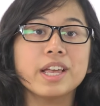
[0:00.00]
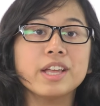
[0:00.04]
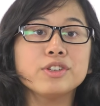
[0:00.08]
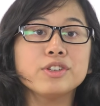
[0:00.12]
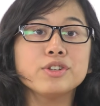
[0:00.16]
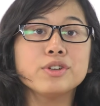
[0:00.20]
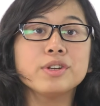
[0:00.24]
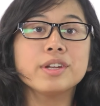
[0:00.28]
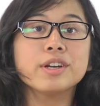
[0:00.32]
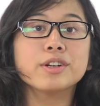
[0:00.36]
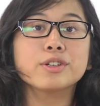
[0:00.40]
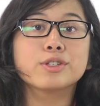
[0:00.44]

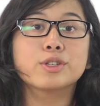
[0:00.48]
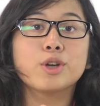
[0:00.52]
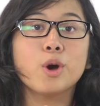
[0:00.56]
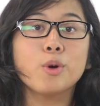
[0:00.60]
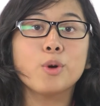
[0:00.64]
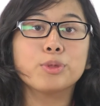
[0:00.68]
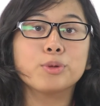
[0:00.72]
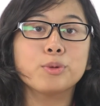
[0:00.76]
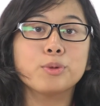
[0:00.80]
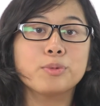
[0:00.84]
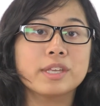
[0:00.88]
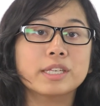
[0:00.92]
engineers
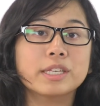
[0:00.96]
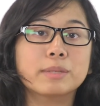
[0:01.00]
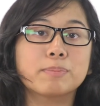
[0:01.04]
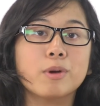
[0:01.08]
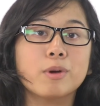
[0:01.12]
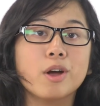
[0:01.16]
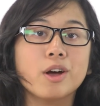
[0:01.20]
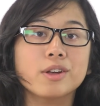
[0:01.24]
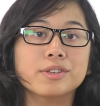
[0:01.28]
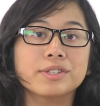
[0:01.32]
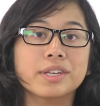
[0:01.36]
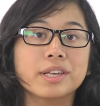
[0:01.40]
go through this
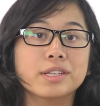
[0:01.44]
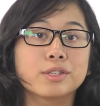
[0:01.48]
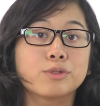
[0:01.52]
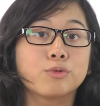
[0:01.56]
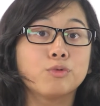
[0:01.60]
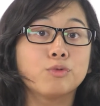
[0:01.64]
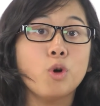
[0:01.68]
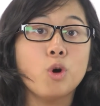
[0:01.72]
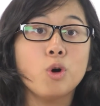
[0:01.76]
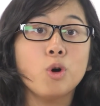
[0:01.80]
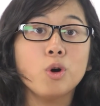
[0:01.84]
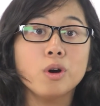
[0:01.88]
process
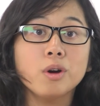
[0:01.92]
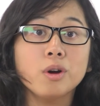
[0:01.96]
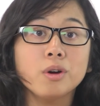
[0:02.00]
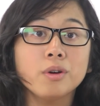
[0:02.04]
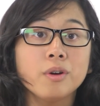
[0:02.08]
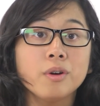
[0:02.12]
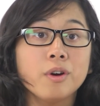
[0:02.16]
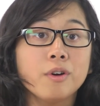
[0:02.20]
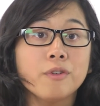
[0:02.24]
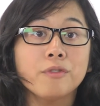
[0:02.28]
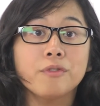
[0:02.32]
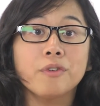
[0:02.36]

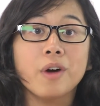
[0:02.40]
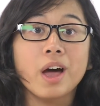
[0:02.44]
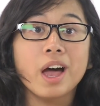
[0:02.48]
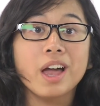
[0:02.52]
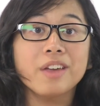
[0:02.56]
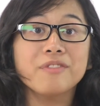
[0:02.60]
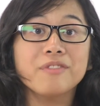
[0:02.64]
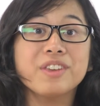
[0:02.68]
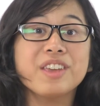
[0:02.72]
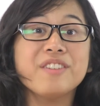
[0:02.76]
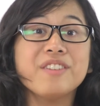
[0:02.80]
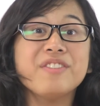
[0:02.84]
4,
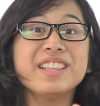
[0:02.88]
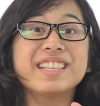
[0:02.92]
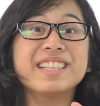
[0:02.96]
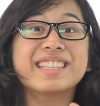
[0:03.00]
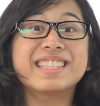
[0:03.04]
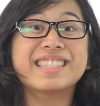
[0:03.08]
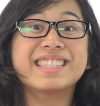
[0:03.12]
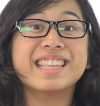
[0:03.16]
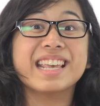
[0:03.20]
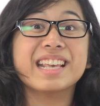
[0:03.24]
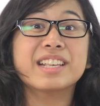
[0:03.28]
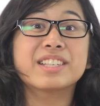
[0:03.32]
5, even
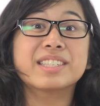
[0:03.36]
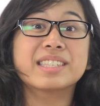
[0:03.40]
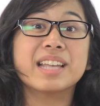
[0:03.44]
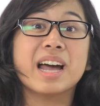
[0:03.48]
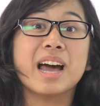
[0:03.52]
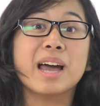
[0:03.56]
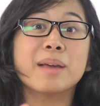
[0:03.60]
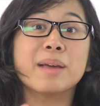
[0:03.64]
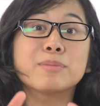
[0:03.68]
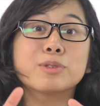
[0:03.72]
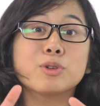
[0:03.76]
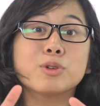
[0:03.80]
6
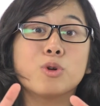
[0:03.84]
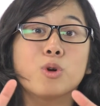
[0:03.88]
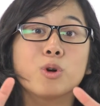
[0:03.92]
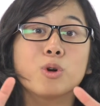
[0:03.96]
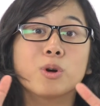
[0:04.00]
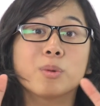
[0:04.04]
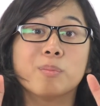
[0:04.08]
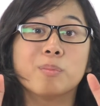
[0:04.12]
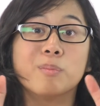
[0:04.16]
times or